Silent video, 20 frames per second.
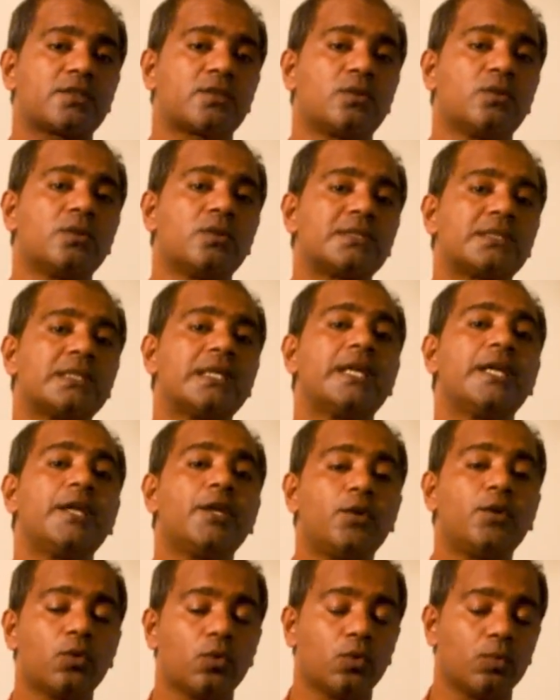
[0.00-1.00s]
goods,
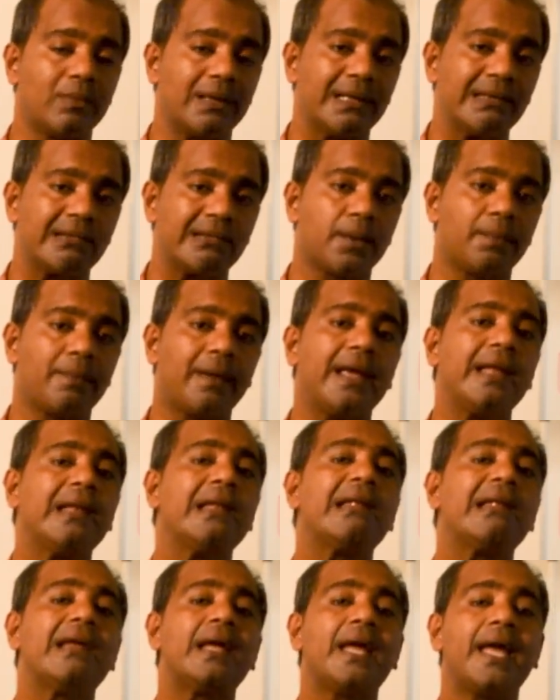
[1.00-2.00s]
human
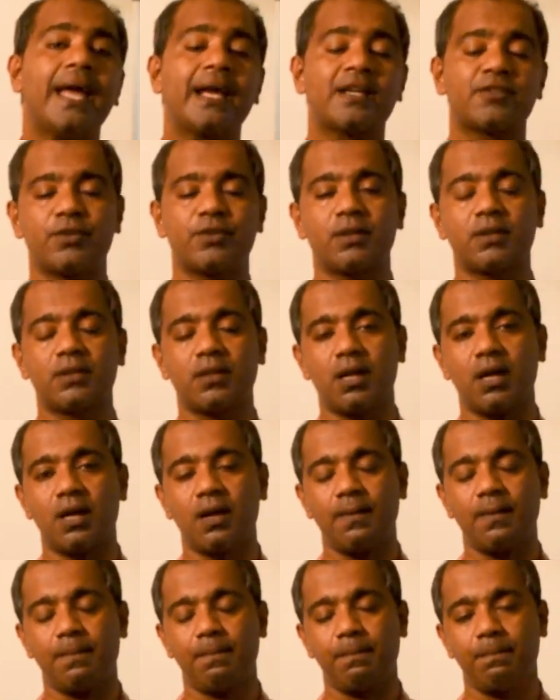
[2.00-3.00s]
remain, etc.